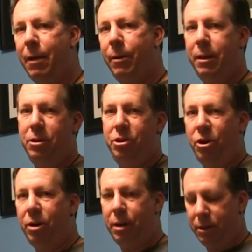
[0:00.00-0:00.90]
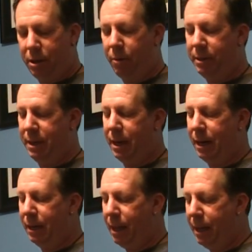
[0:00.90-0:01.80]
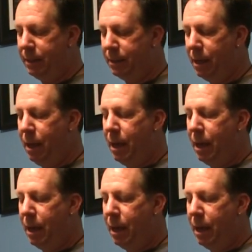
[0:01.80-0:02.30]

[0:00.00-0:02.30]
That way the dirt doesn't always get on the lens.